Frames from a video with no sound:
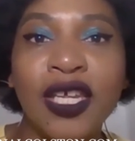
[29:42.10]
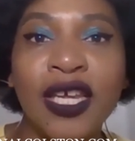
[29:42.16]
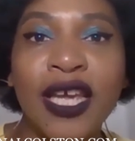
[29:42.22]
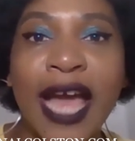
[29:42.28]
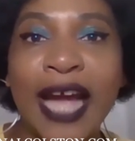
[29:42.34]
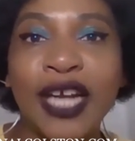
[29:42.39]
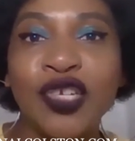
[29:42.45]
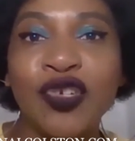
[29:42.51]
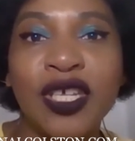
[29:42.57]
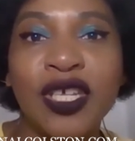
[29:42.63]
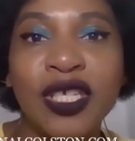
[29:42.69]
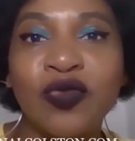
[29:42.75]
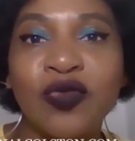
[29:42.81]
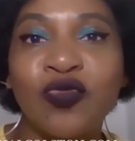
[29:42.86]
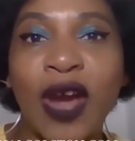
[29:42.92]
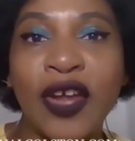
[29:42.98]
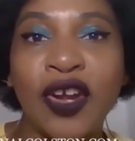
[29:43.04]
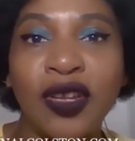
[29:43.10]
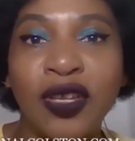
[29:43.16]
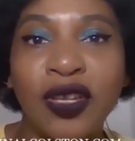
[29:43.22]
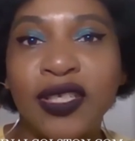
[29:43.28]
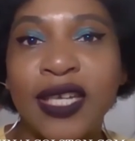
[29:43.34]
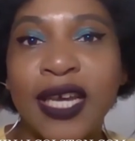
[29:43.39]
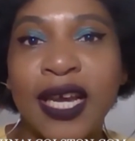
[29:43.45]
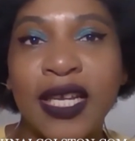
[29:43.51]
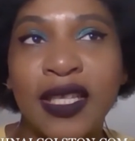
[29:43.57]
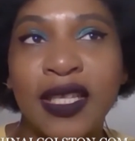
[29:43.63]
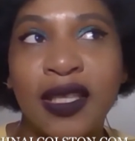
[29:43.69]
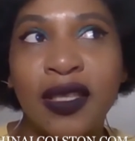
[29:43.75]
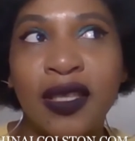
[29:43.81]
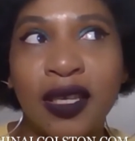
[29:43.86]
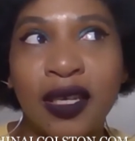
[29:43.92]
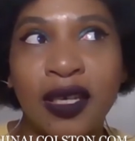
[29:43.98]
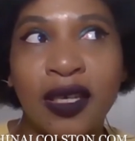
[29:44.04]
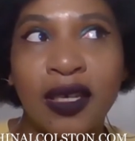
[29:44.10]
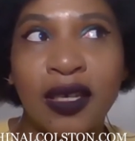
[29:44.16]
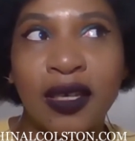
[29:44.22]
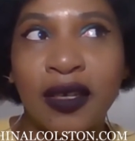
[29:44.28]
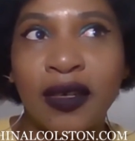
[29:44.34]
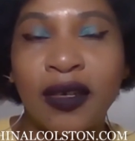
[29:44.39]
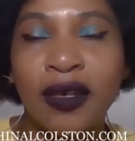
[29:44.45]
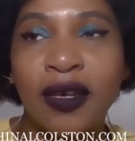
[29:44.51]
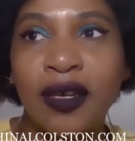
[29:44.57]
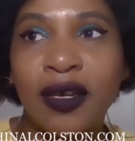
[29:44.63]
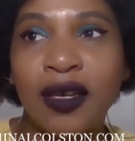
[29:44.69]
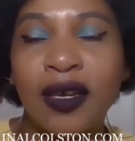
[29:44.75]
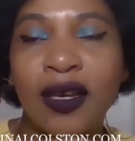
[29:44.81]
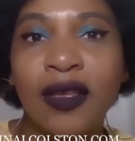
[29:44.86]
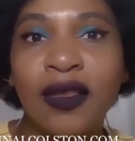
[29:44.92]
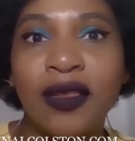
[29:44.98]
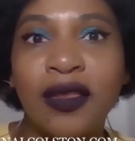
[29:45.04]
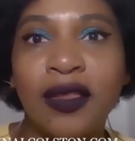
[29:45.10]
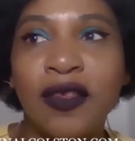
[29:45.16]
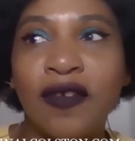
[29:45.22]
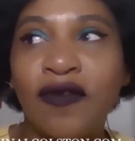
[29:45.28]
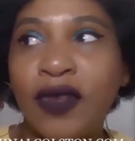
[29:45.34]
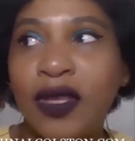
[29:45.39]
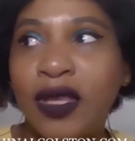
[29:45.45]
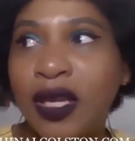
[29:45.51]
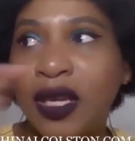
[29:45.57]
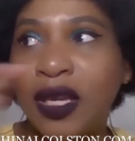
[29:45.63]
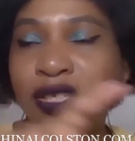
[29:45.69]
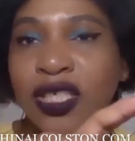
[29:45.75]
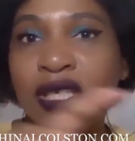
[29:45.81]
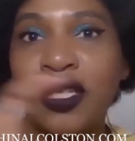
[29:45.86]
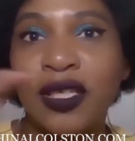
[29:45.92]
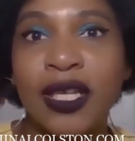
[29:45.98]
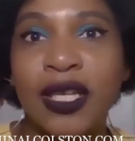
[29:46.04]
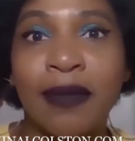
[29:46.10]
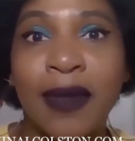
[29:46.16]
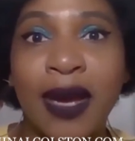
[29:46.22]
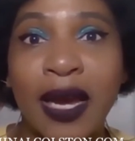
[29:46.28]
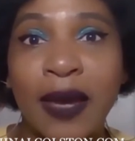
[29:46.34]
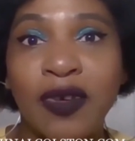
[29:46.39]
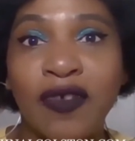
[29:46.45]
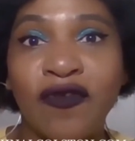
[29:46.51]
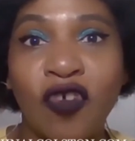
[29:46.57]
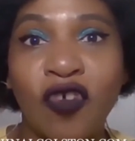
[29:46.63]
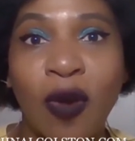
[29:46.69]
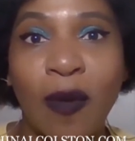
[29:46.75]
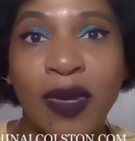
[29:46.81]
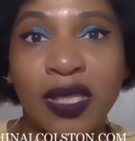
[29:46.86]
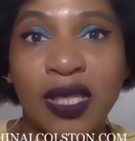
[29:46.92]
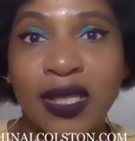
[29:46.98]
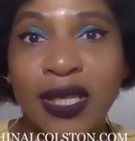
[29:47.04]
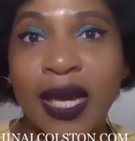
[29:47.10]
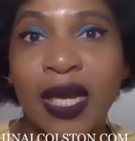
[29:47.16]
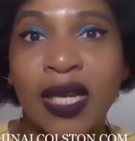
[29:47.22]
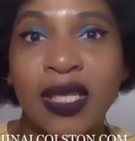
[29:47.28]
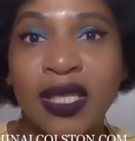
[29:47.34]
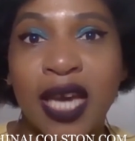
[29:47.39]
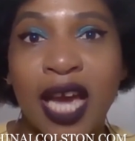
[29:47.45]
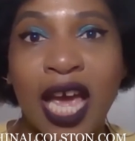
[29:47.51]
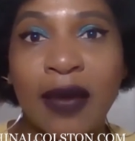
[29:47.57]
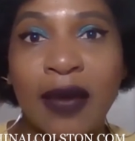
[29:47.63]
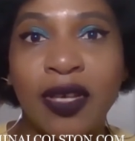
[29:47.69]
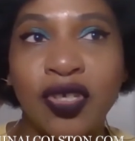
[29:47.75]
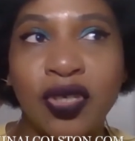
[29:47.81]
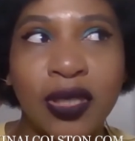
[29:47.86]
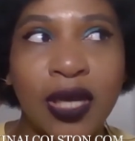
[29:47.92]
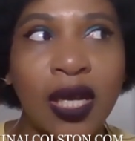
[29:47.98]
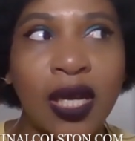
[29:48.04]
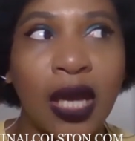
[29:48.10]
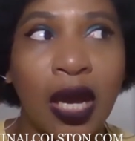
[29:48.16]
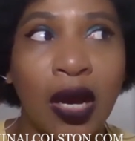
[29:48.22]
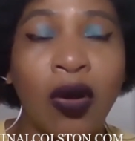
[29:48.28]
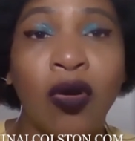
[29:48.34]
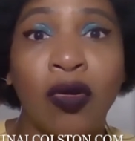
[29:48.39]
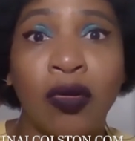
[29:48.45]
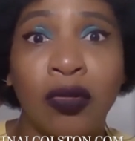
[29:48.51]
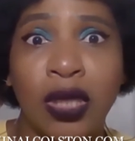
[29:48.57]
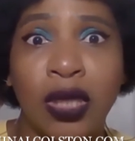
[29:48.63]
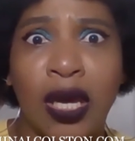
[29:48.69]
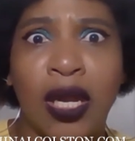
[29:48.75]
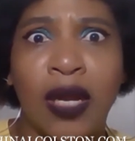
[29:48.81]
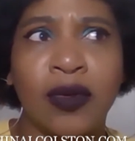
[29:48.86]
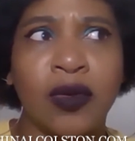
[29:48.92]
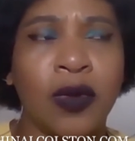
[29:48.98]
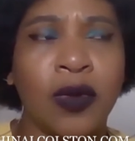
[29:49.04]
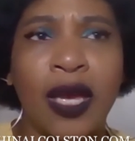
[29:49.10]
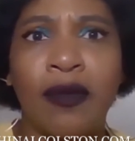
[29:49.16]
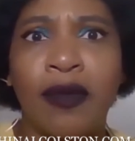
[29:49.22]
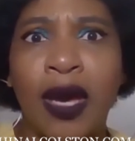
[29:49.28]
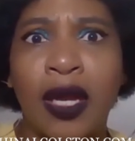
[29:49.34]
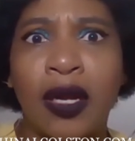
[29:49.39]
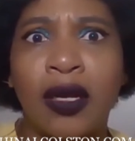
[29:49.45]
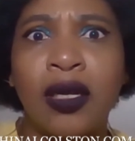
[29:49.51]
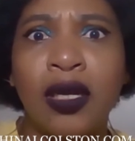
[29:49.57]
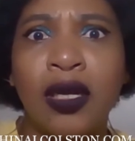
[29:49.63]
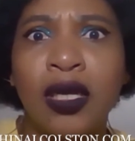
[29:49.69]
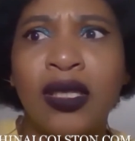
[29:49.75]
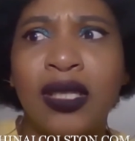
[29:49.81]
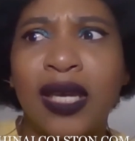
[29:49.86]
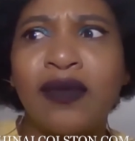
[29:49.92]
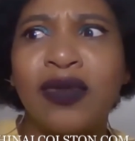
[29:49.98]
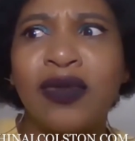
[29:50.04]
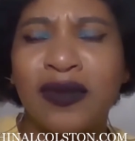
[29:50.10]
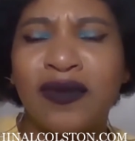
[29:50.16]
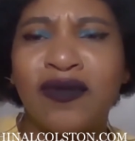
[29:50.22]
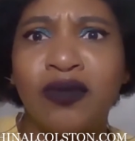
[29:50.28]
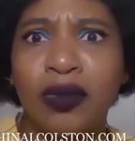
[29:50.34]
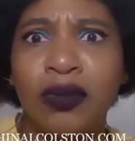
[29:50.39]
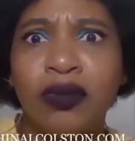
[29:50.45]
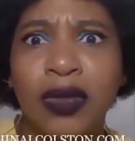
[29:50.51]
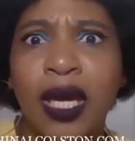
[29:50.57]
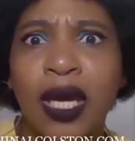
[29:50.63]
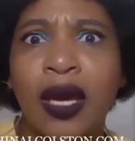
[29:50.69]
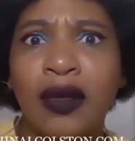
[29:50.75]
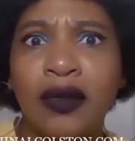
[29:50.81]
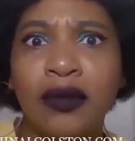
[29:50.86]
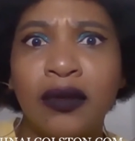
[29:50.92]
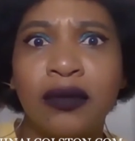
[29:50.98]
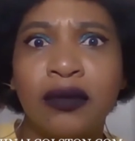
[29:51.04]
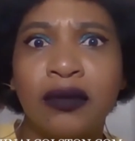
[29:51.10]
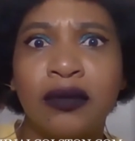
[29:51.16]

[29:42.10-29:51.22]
The actress writer looked at she looked at my performance the second time and she's like, oh yeah, that was way better. That was, yeah.